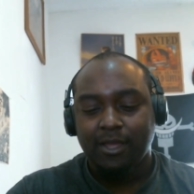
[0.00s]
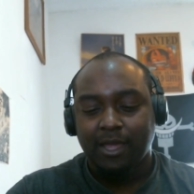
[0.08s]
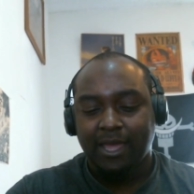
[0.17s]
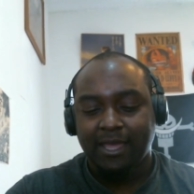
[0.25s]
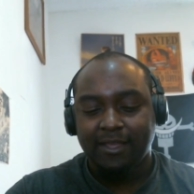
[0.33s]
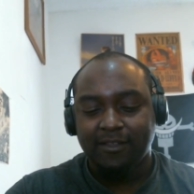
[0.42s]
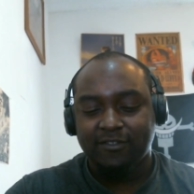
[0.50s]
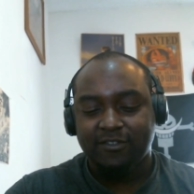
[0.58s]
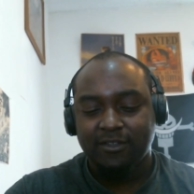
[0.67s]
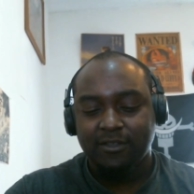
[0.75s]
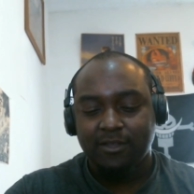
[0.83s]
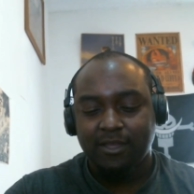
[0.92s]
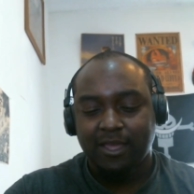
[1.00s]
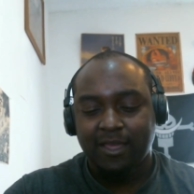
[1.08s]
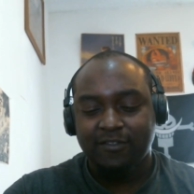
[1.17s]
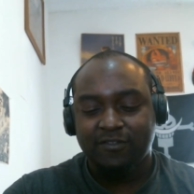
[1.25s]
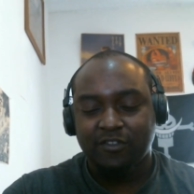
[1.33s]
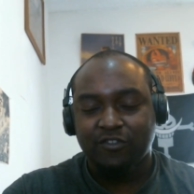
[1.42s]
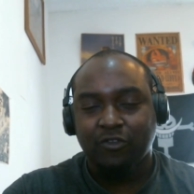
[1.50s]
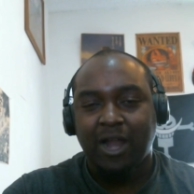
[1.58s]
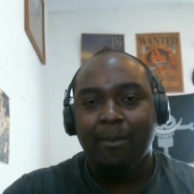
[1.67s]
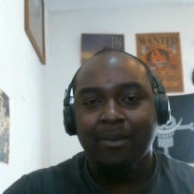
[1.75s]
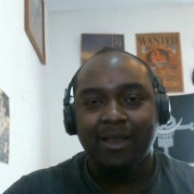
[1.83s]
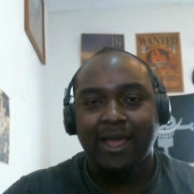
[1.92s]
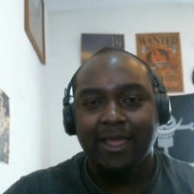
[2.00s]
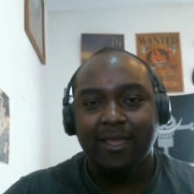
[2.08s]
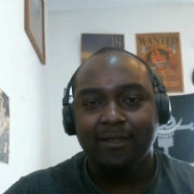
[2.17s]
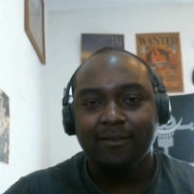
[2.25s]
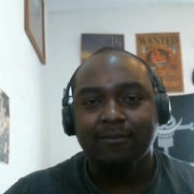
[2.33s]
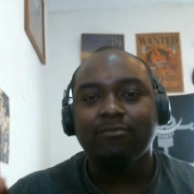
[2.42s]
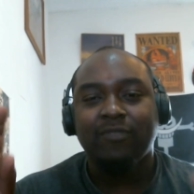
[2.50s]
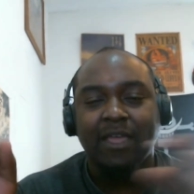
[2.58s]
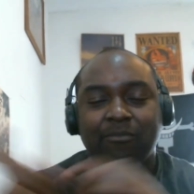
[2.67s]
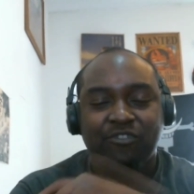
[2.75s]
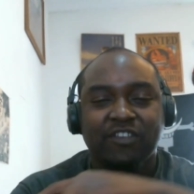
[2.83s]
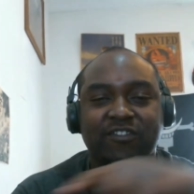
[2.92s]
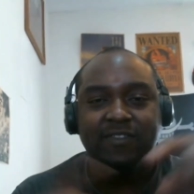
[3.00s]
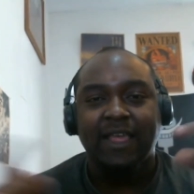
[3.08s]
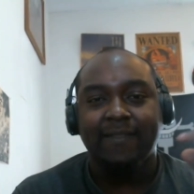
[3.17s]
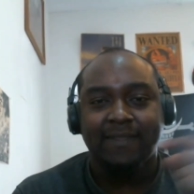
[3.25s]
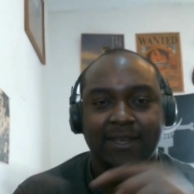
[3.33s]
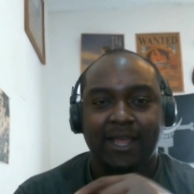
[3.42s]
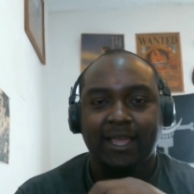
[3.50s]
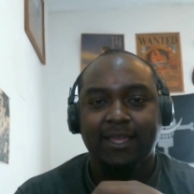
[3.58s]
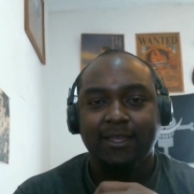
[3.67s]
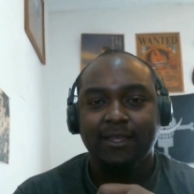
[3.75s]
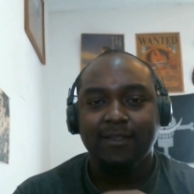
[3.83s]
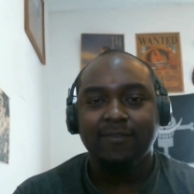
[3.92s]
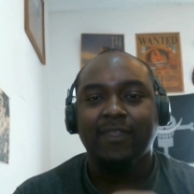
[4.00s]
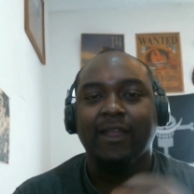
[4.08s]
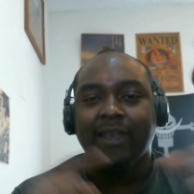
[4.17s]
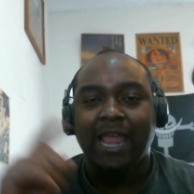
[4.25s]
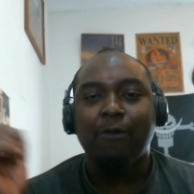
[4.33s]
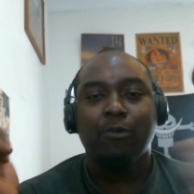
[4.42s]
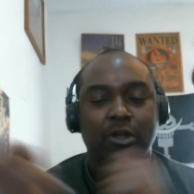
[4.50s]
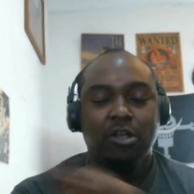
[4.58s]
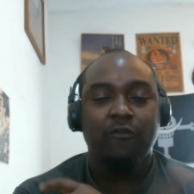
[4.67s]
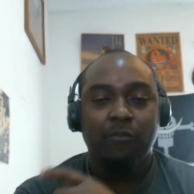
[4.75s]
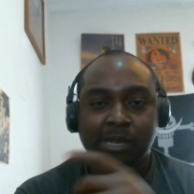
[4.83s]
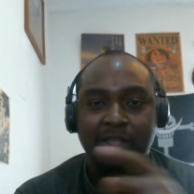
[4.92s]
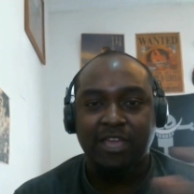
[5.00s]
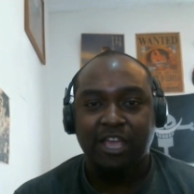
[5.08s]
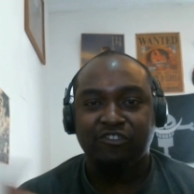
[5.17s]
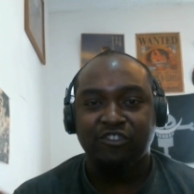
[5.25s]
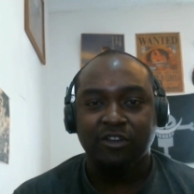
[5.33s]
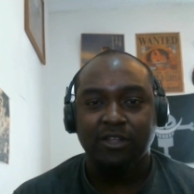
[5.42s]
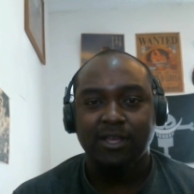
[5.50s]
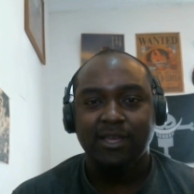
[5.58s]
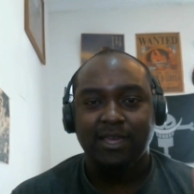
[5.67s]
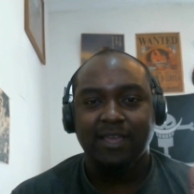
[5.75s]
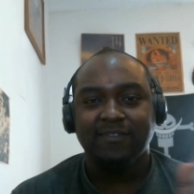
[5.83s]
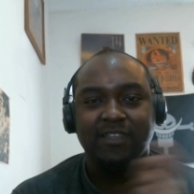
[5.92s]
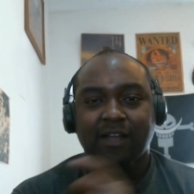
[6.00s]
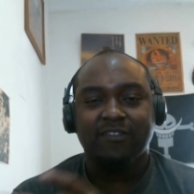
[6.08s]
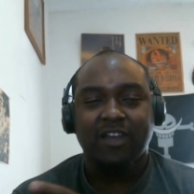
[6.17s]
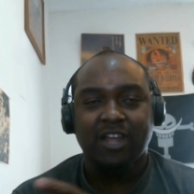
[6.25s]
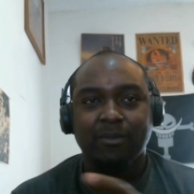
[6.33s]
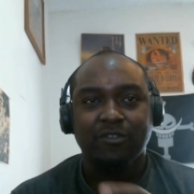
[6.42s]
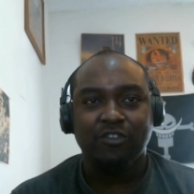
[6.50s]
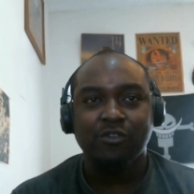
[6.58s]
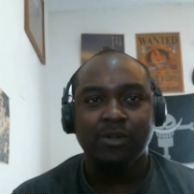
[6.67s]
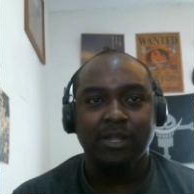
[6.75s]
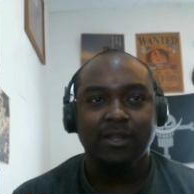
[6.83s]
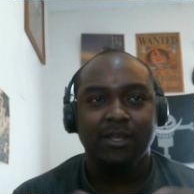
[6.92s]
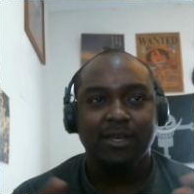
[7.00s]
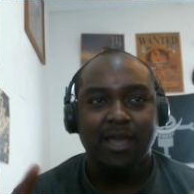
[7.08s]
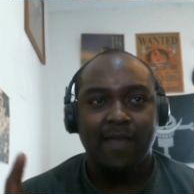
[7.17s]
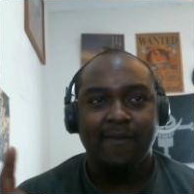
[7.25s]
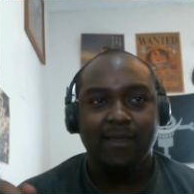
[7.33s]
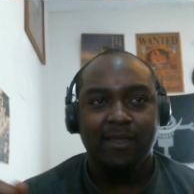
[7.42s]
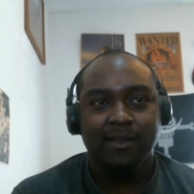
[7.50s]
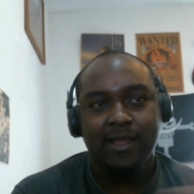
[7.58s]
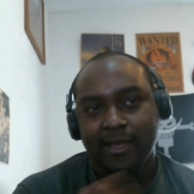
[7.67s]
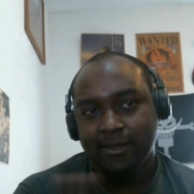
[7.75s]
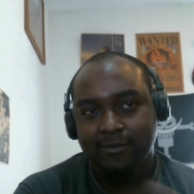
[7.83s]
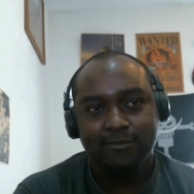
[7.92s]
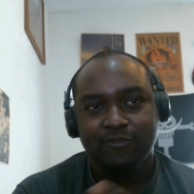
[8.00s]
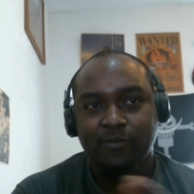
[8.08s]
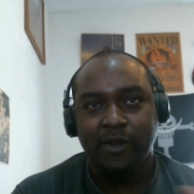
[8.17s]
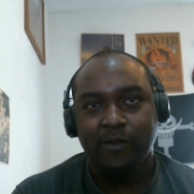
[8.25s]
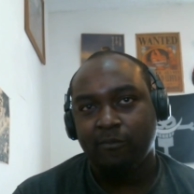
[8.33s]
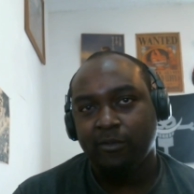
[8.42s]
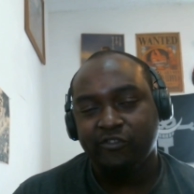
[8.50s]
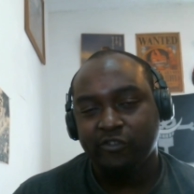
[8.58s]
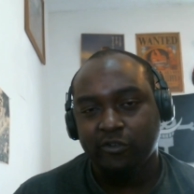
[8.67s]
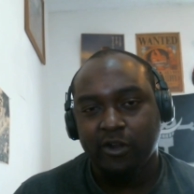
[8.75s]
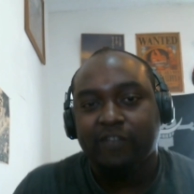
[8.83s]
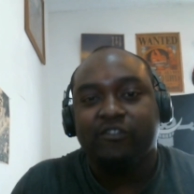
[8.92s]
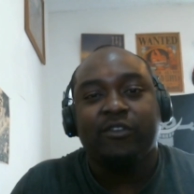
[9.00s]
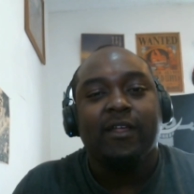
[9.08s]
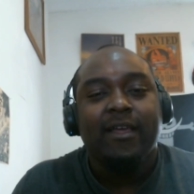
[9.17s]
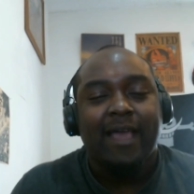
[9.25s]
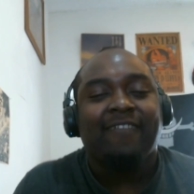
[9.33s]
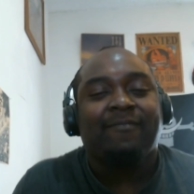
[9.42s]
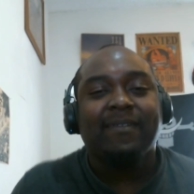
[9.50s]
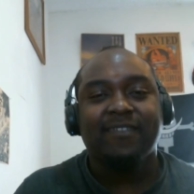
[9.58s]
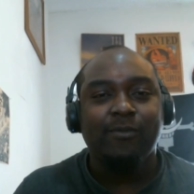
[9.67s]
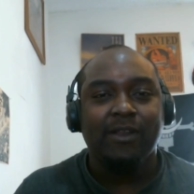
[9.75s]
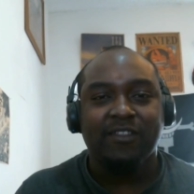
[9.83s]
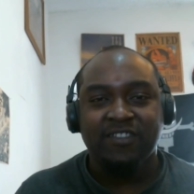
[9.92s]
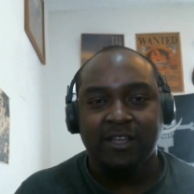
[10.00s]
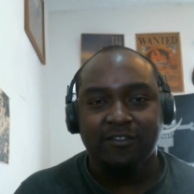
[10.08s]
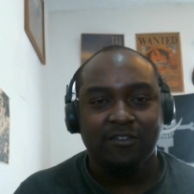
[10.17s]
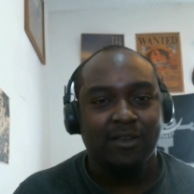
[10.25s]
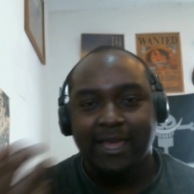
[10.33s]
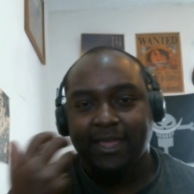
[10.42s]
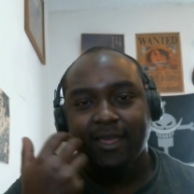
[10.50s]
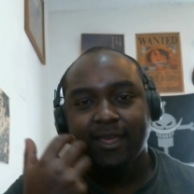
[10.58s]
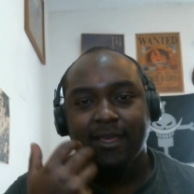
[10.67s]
is is describing like that just that that like the network of communication is the autonomous unit and they can like spread information across. So that's basically what it's saying. So like